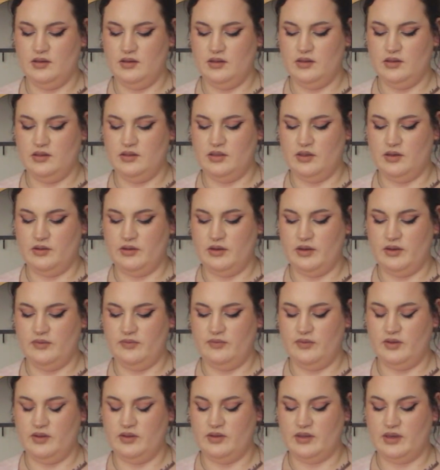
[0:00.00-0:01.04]
the donut
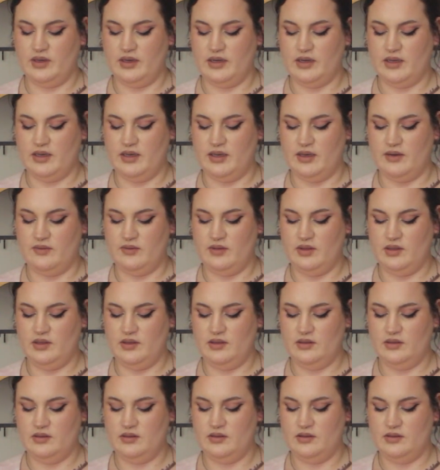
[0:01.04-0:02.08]
feels kind of
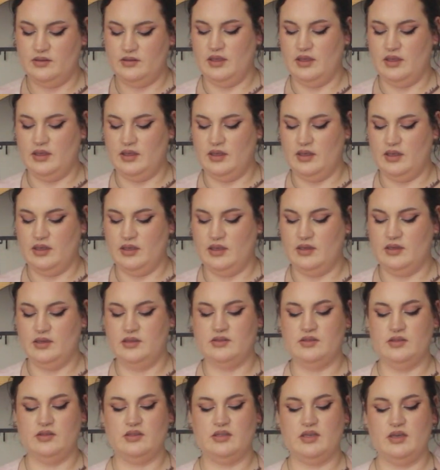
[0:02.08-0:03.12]
heavy and
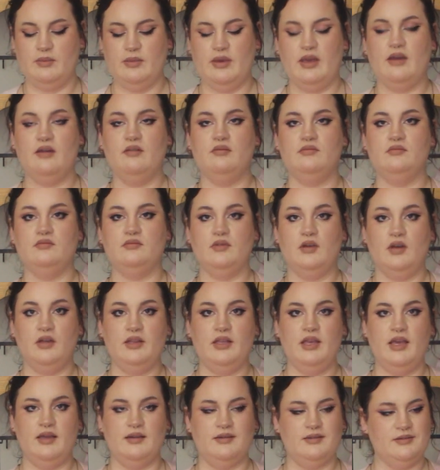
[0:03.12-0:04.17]
it starts coming out on
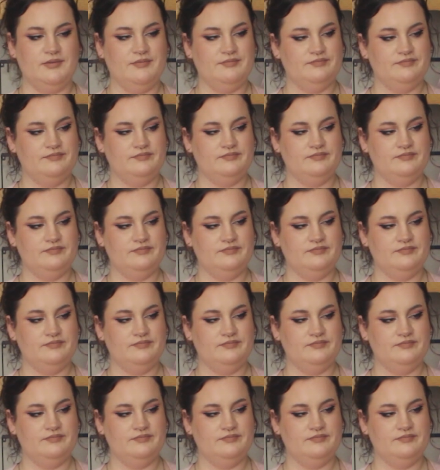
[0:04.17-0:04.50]
the end.